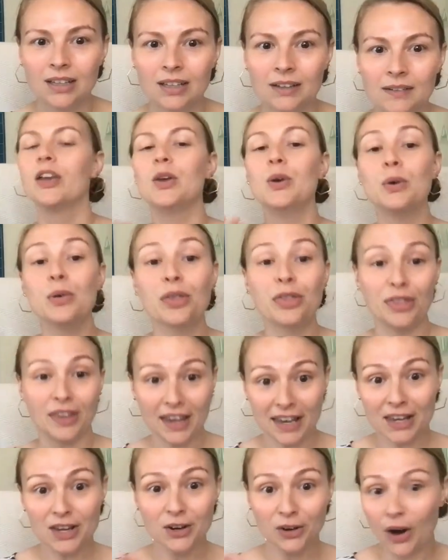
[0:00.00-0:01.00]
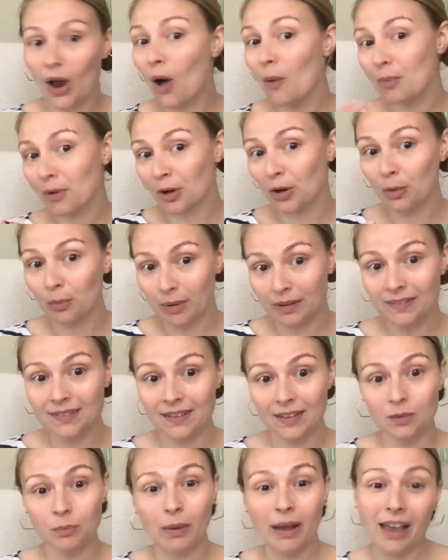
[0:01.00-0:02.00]
You think you're helping your
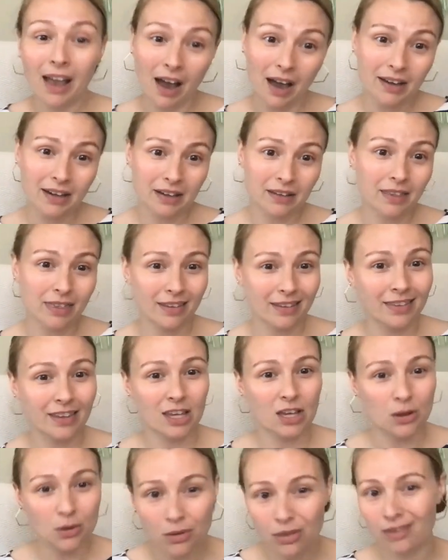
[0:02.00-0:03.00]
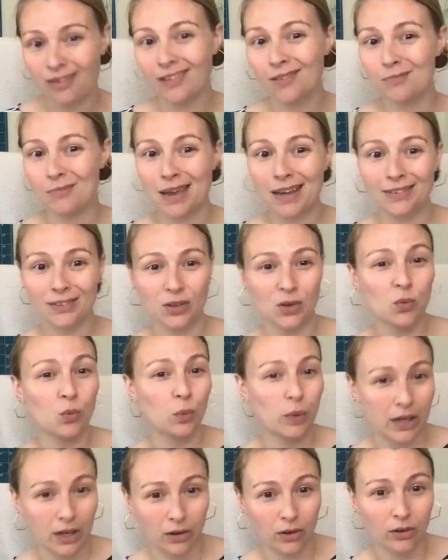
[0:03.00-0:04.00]
business by hiding the thing that you think makes you
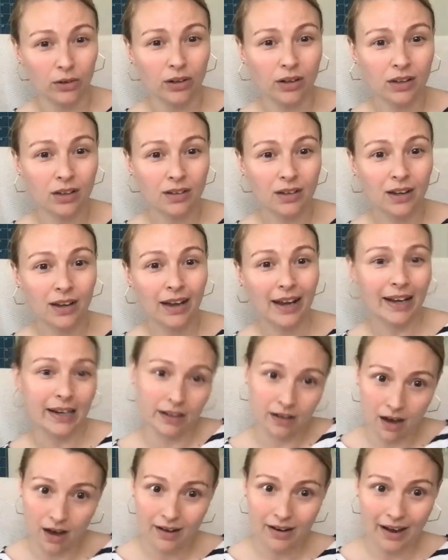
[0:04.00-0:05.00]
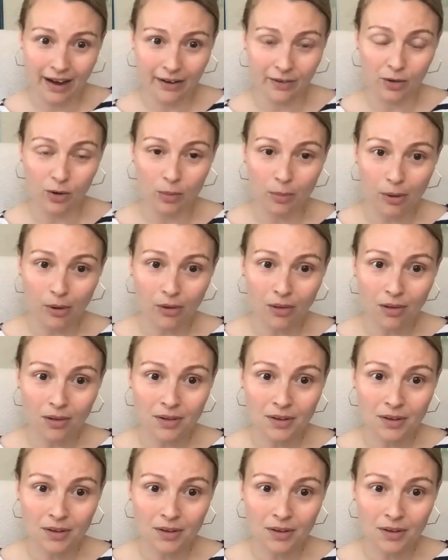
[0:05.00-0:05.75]
weird and not hireable.